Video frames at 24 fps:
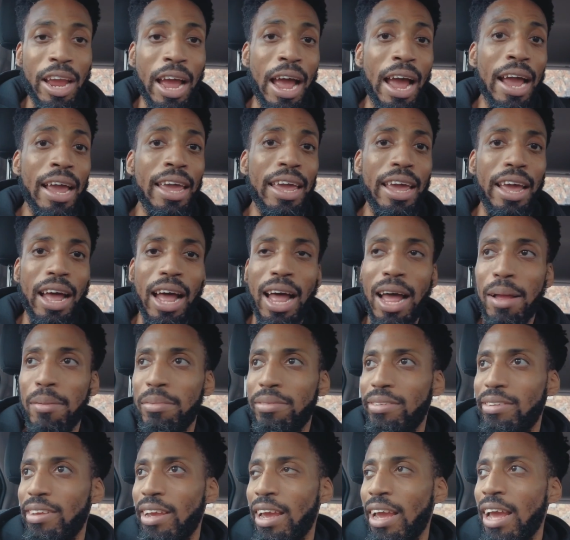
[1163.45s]
I get
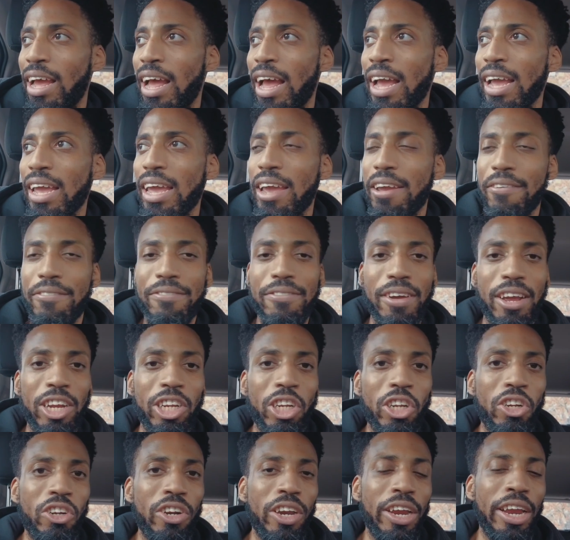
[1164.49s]
upset, I get
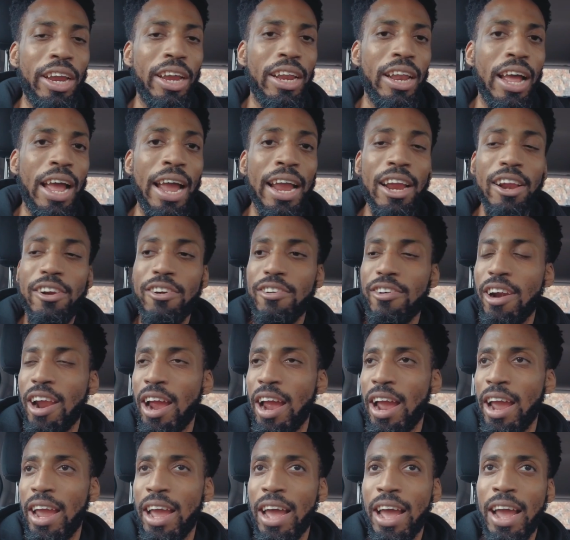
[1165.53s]
frustrated, I
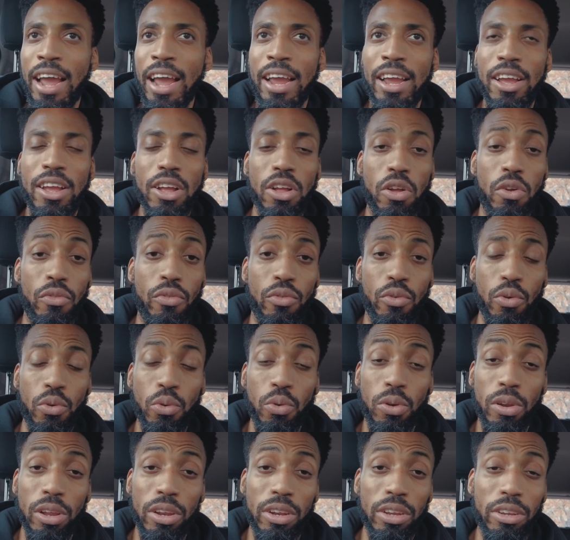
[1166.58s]
cry, I go through
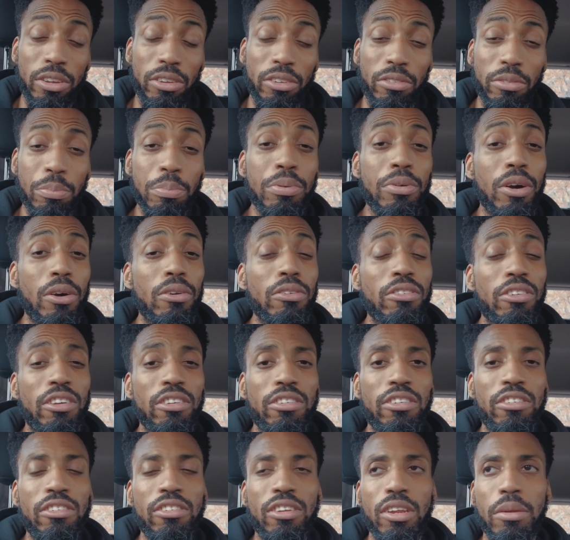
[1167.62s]
all of these
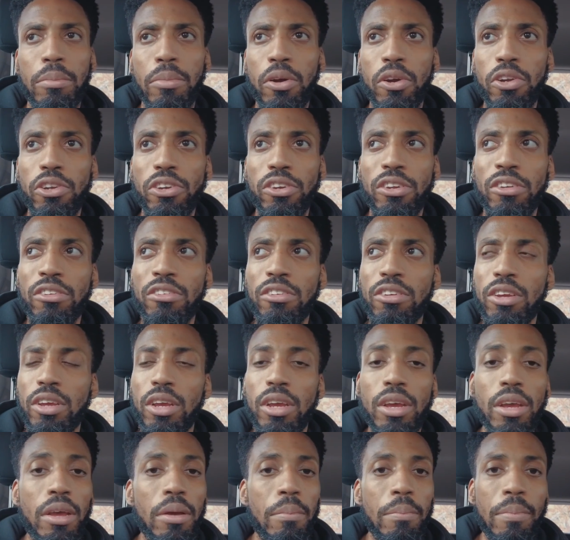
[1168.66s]
processes and emotions,
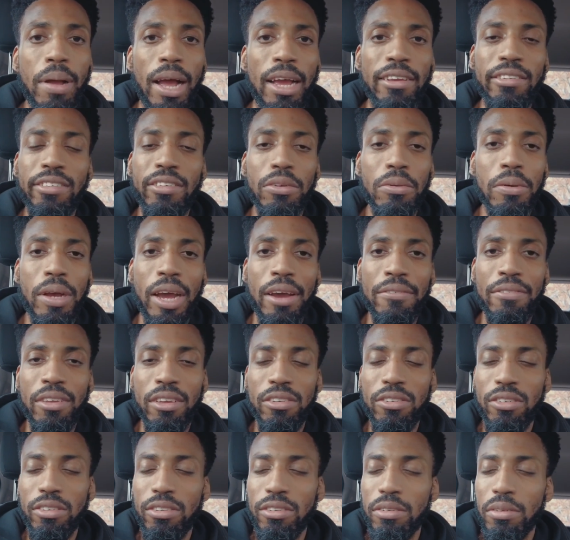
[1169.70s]
but I still have
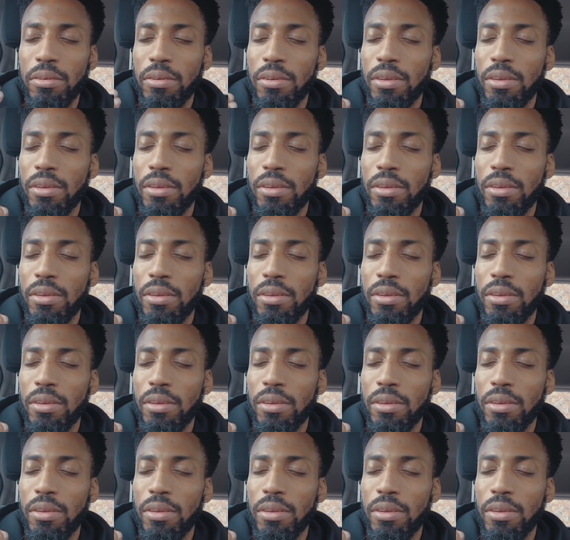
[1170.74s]
this